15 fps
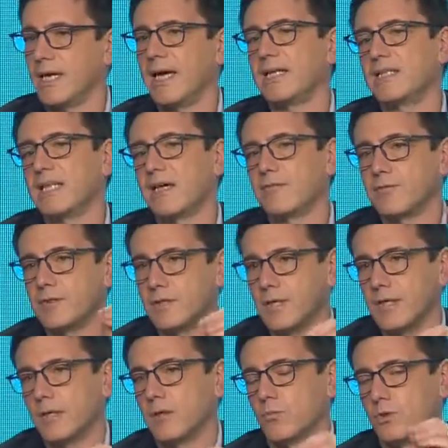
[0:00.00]
and
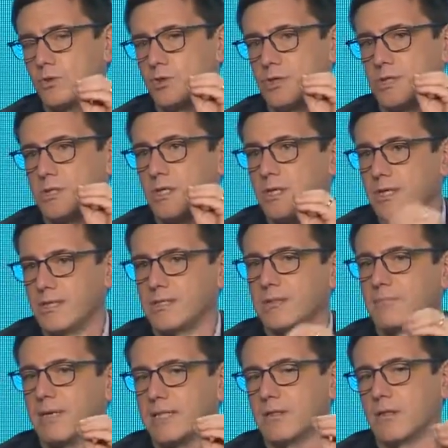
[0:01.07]
definitely, which is
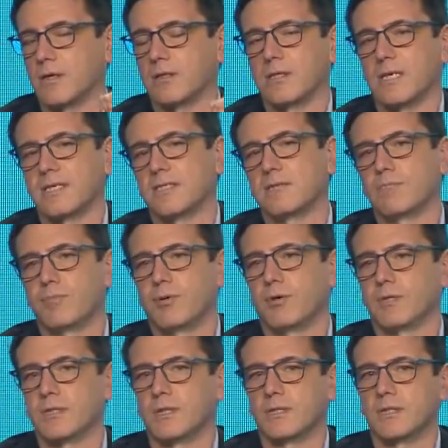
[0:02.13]
least but not less
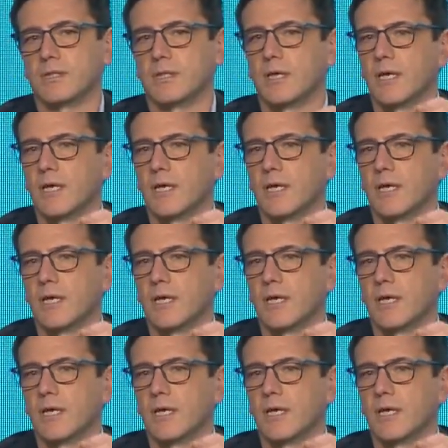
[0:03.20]
important,